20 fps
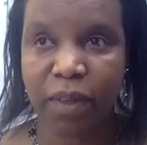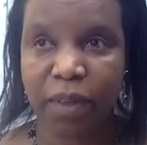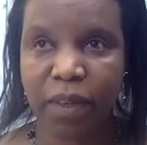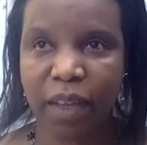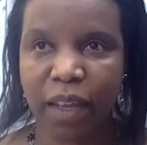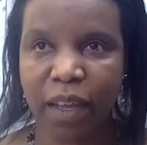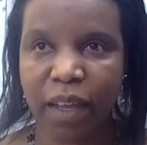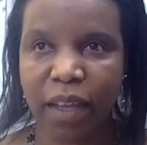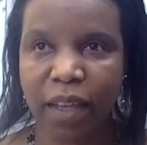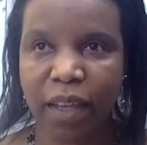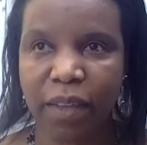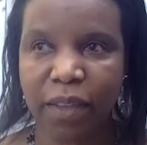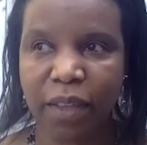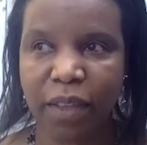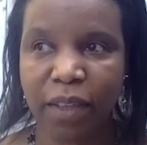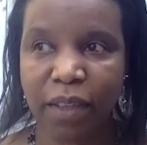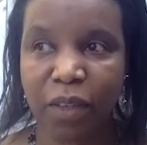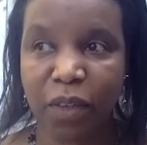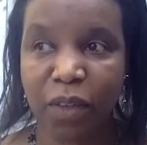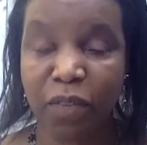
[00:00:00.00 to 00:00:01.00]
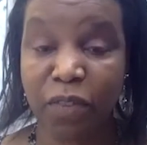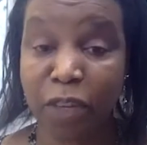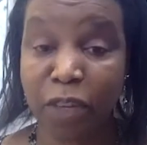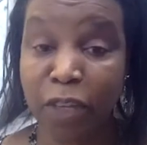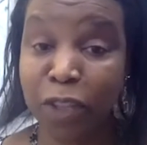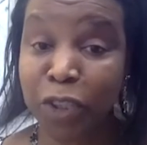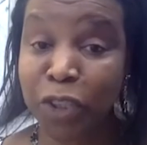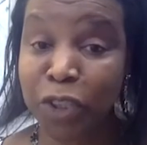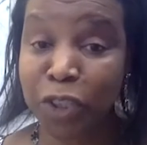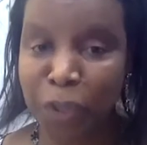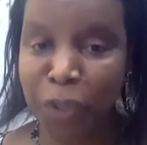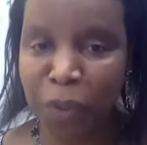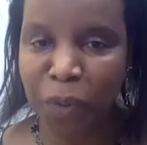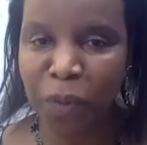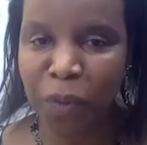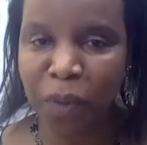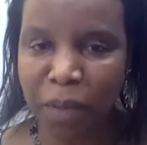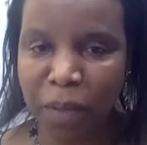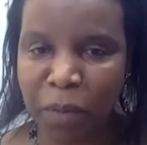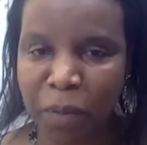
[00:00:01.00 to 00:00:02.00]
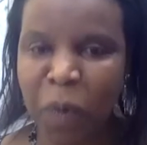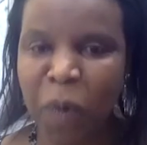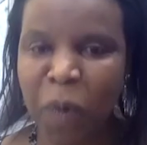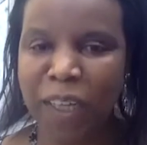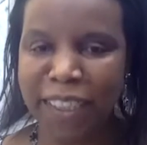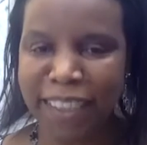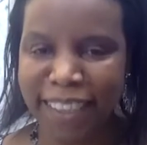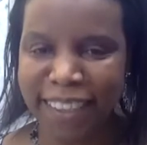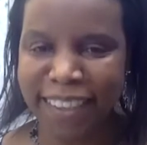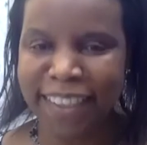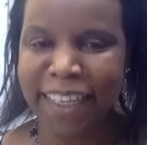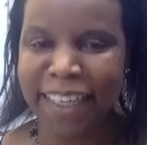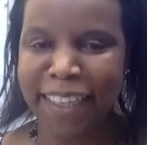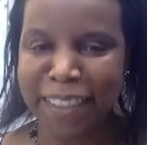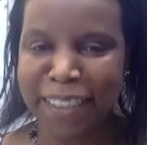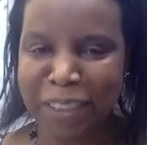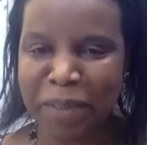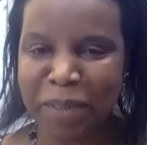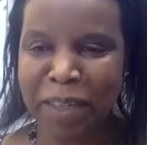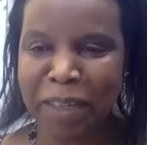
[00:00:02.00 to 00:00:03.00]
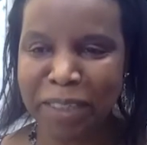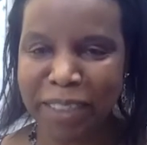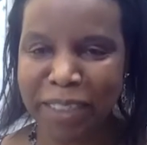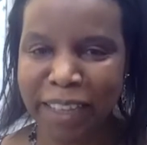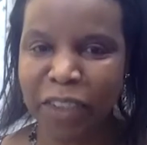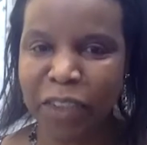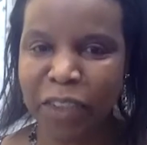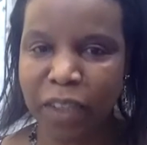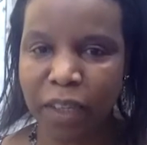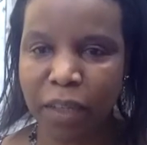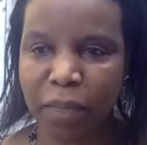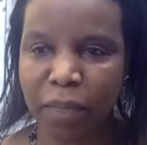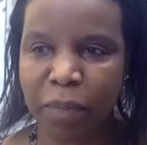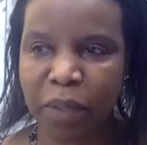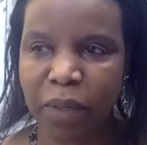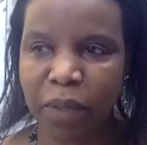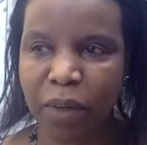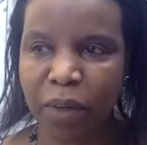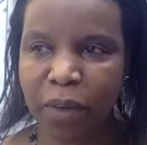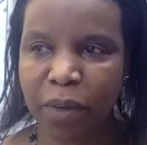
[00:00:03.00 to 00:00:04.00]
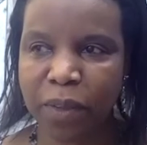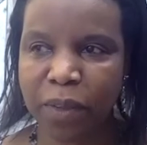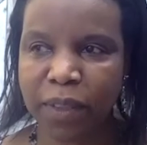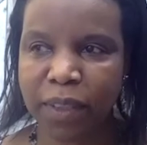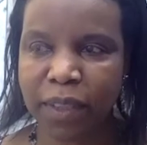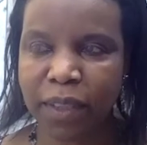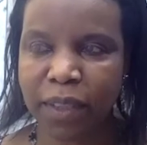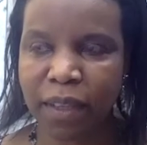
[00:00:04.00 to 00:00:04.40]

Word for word: I, I, think you know, version two, I'm quite excited about actually because